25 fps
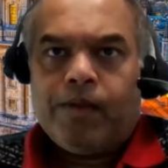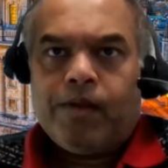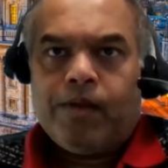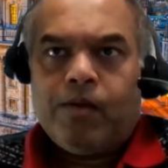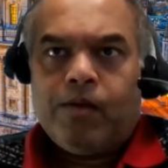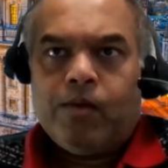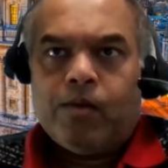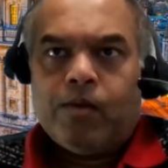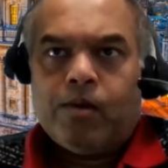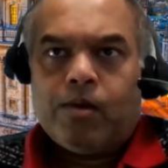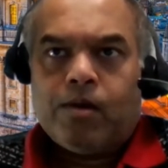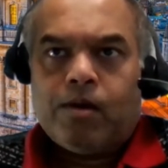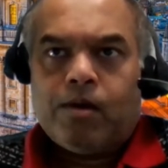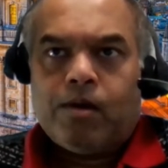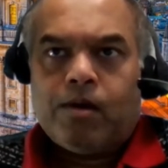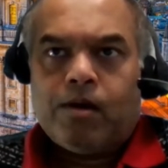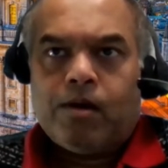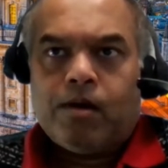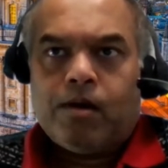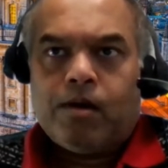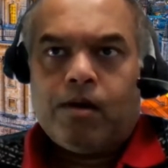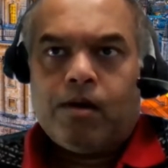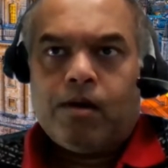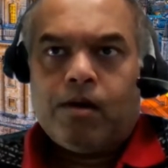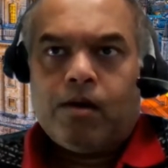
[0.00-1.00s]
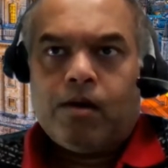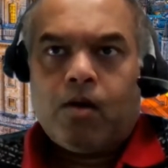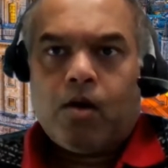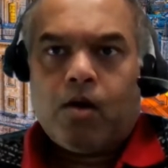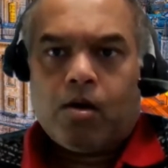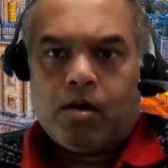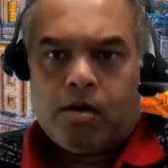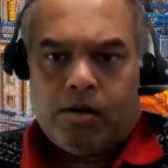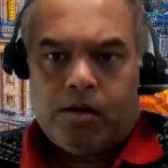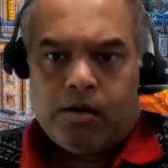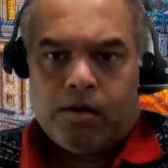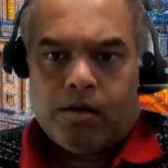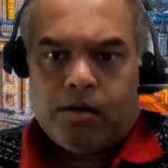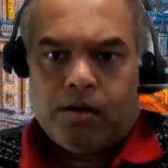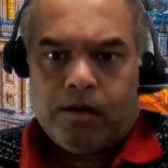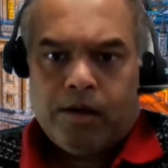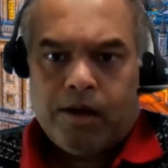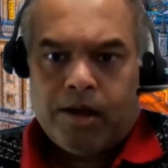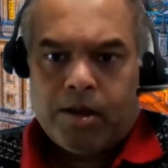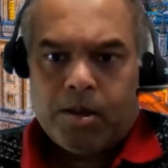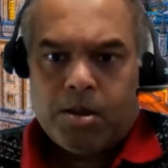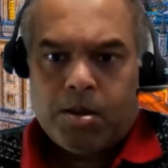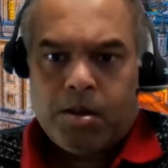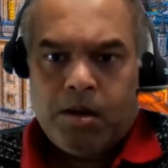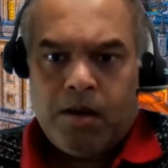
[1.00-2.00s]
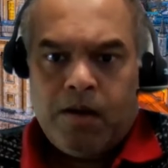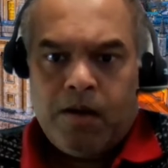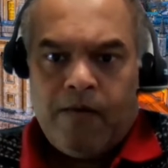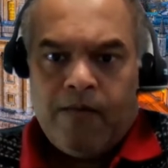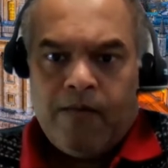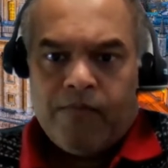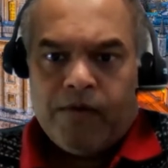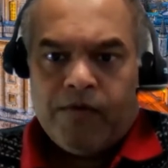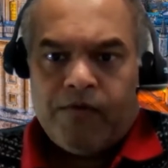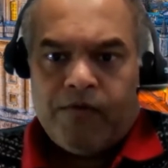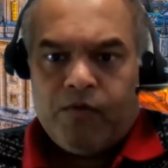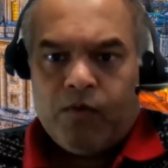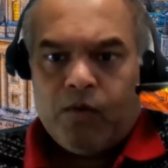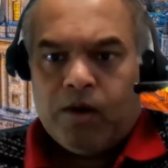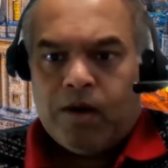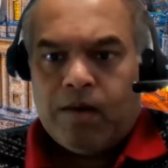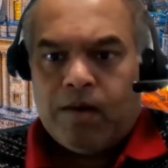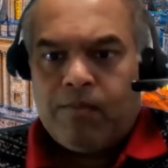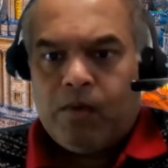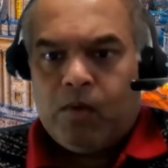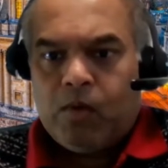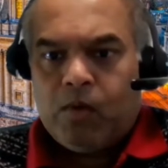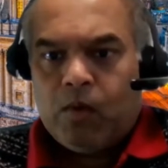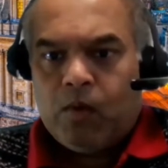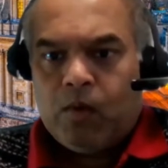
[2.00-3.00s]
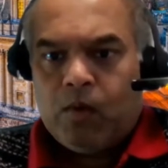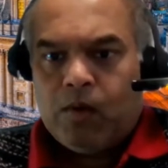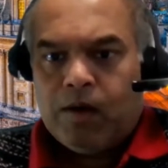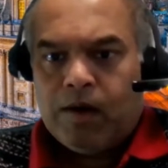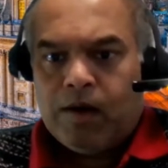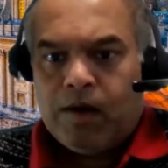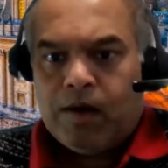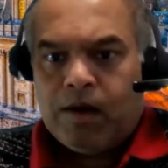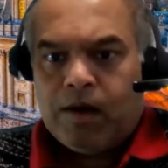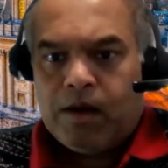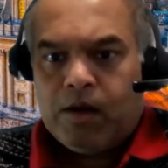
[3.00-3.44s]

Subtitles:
your doctor? Yes, if you come to